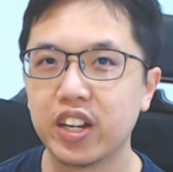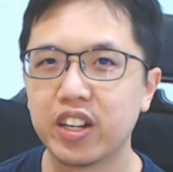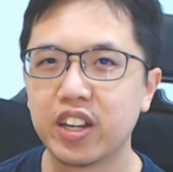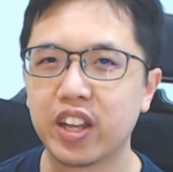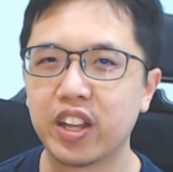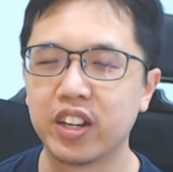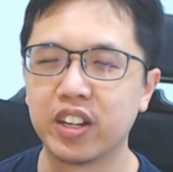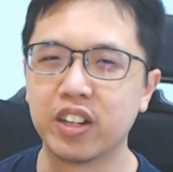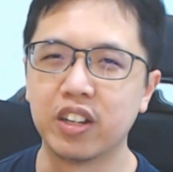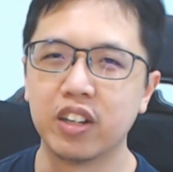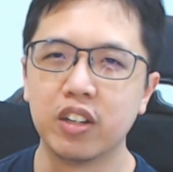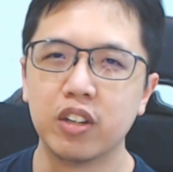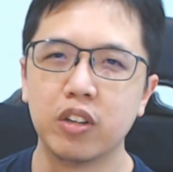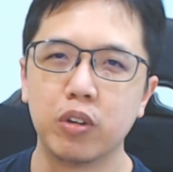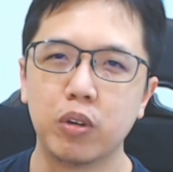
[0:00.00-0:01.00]
and
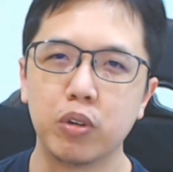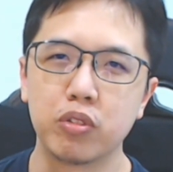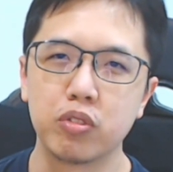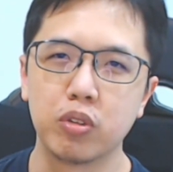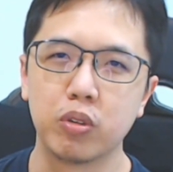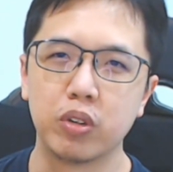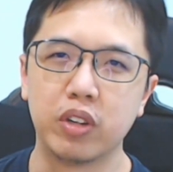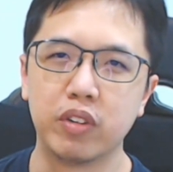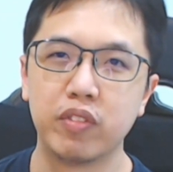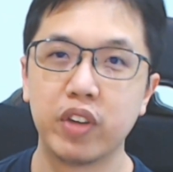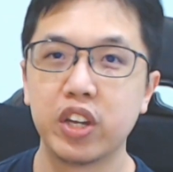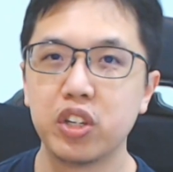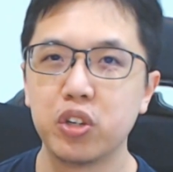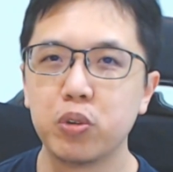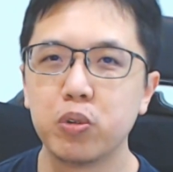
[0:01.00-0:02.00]
also the
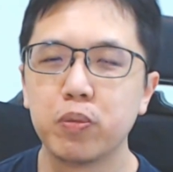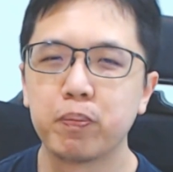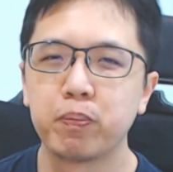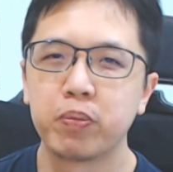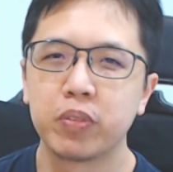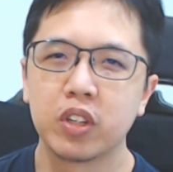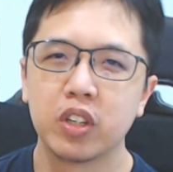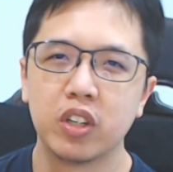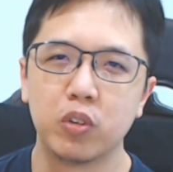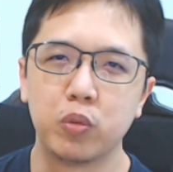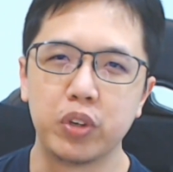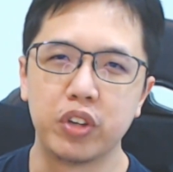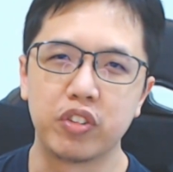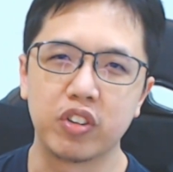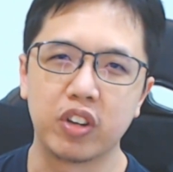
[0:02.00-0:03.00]
venue,
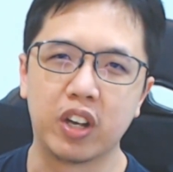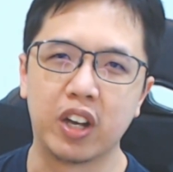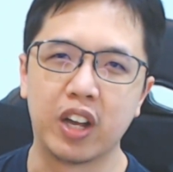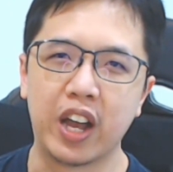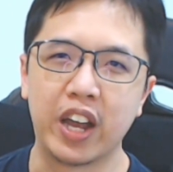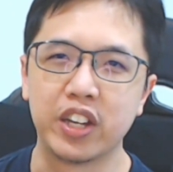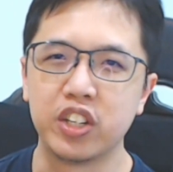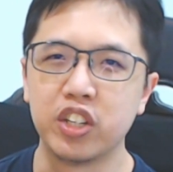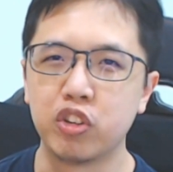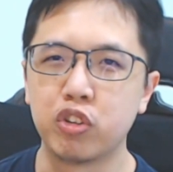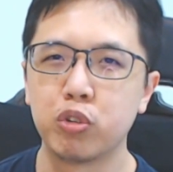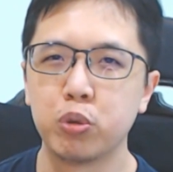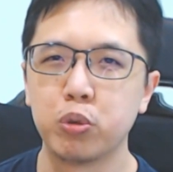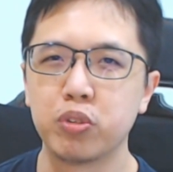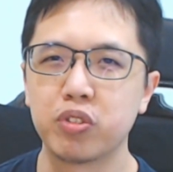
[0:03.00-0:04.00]
which I did
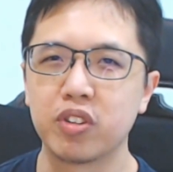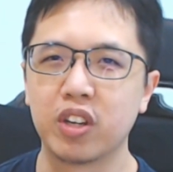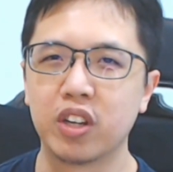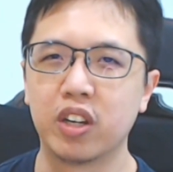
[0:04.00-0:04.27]
choose